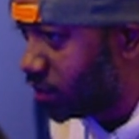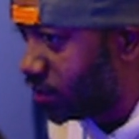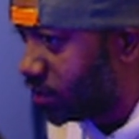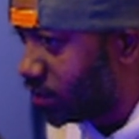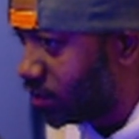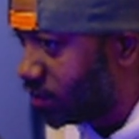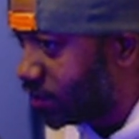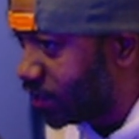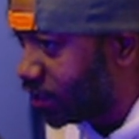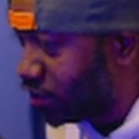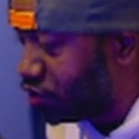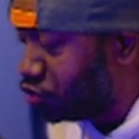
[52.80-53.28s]

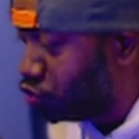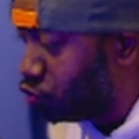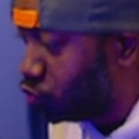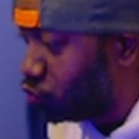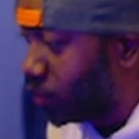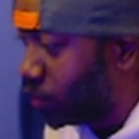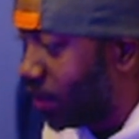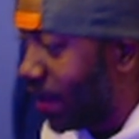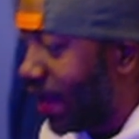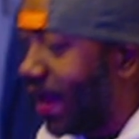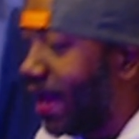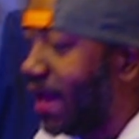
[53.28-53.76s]
that you
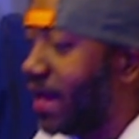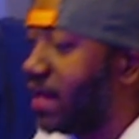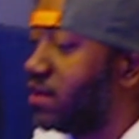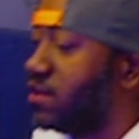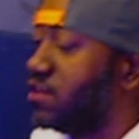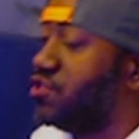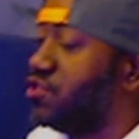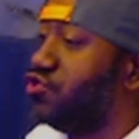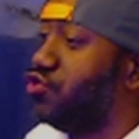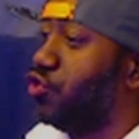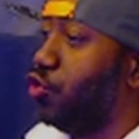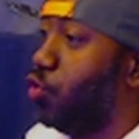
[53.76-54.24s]
can't
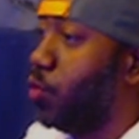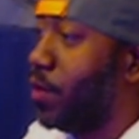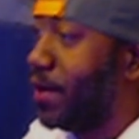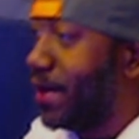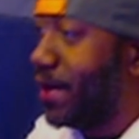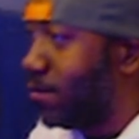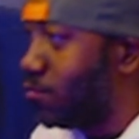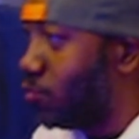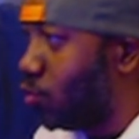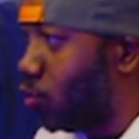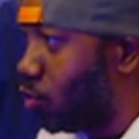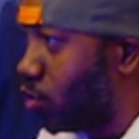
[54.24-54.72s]
do
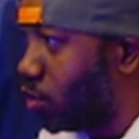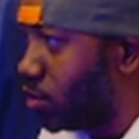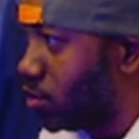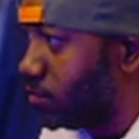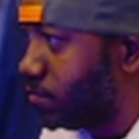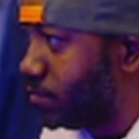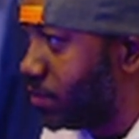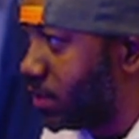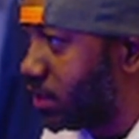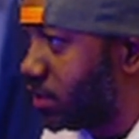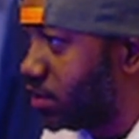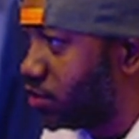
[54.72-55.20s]
anymore
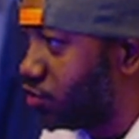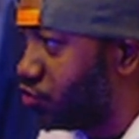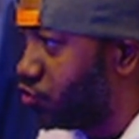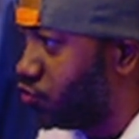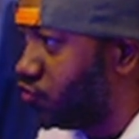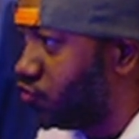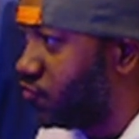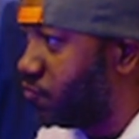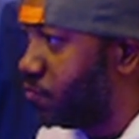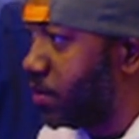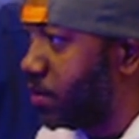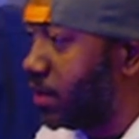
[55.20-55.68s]
because
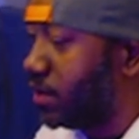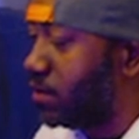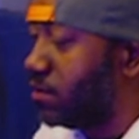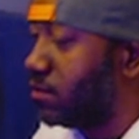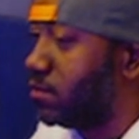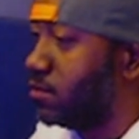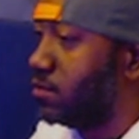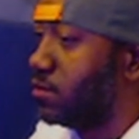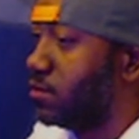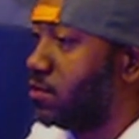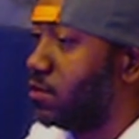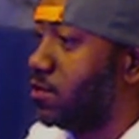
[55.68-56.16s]
you've been
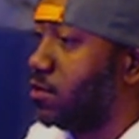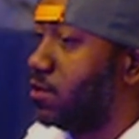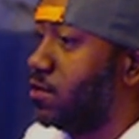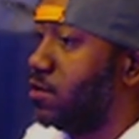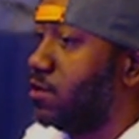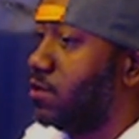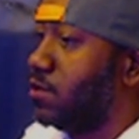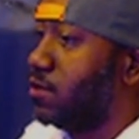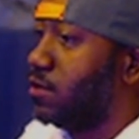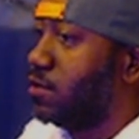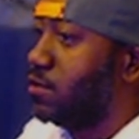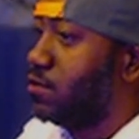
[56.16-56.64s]

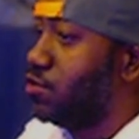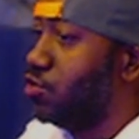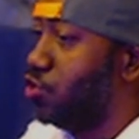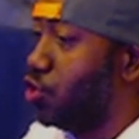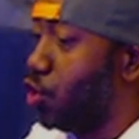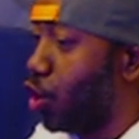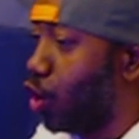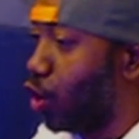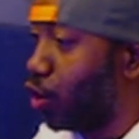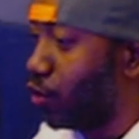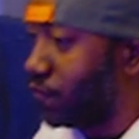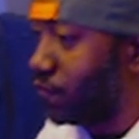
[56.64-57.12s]

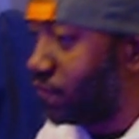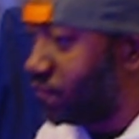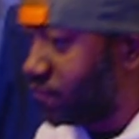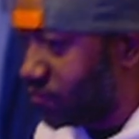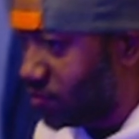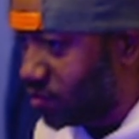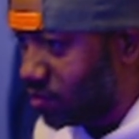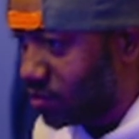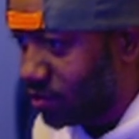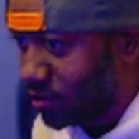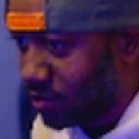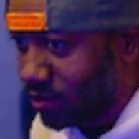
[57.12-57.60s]

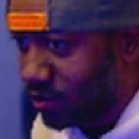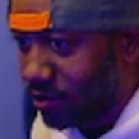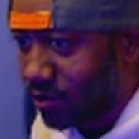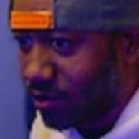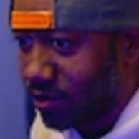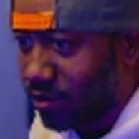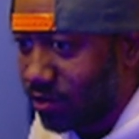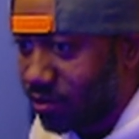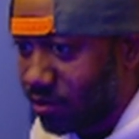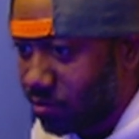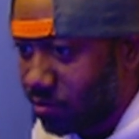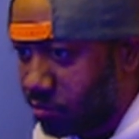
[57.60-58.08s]
nerfed
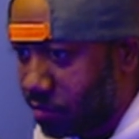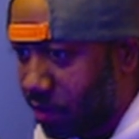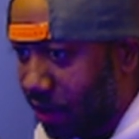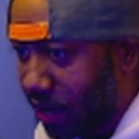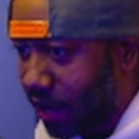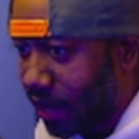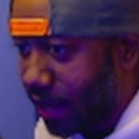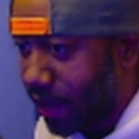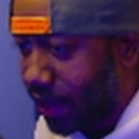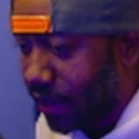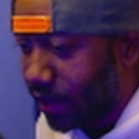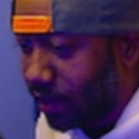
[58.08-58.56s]

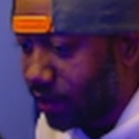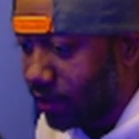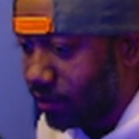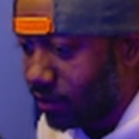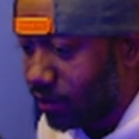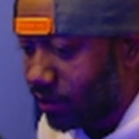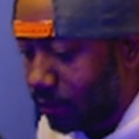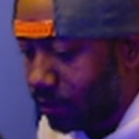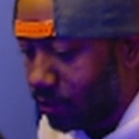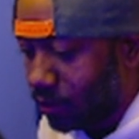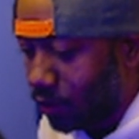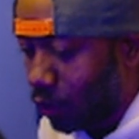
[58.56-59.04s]
by
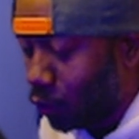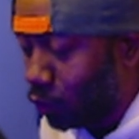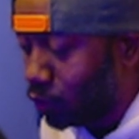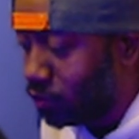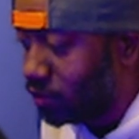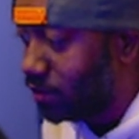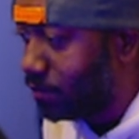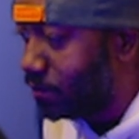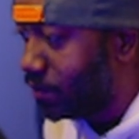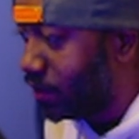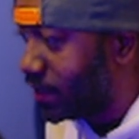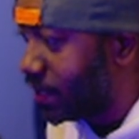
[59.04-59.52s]

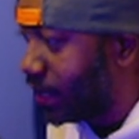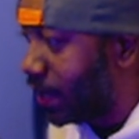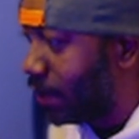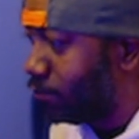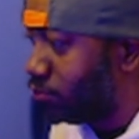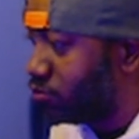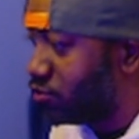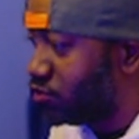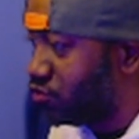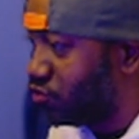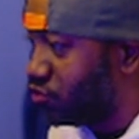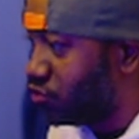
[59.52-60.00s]
only being
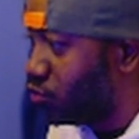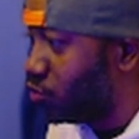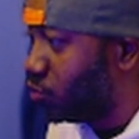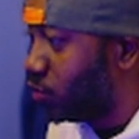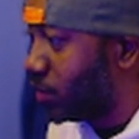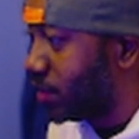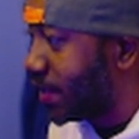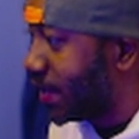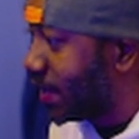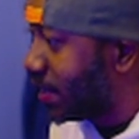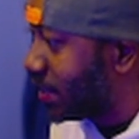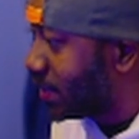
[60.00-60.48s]
able to do
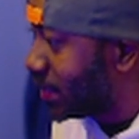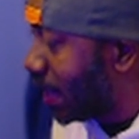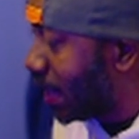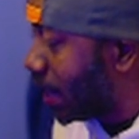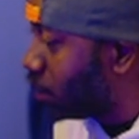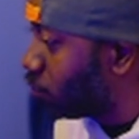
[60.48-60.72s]
what they allow